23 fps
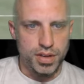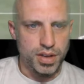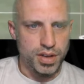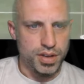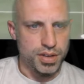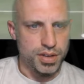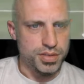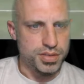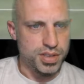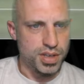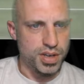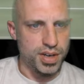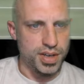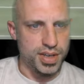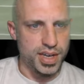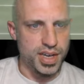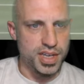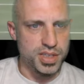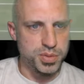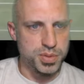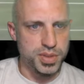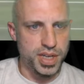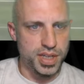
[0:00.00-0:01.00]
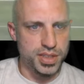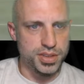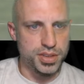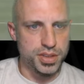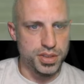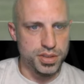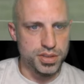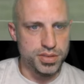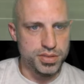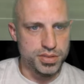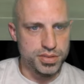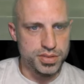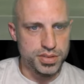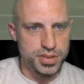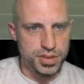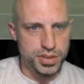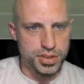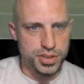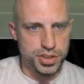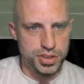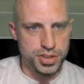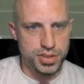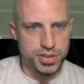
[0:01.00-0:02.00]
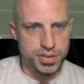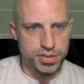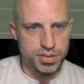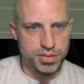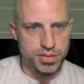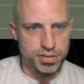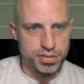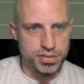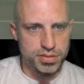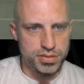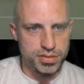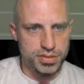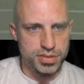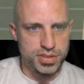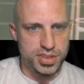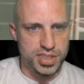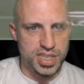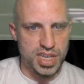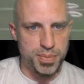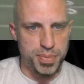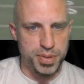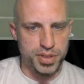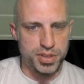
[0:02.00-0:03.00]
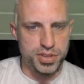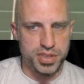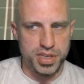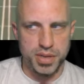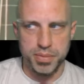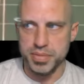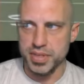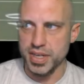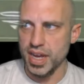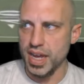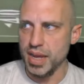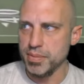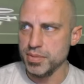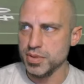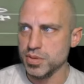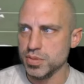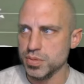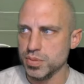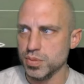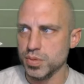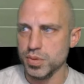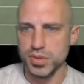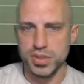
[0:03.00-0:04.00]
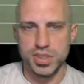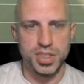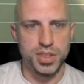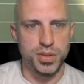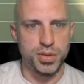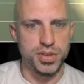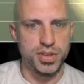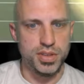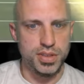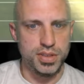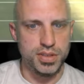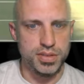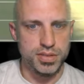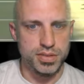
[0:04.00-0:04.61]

Sorry guys, we got a little skippage sometimes. We'll deal with it.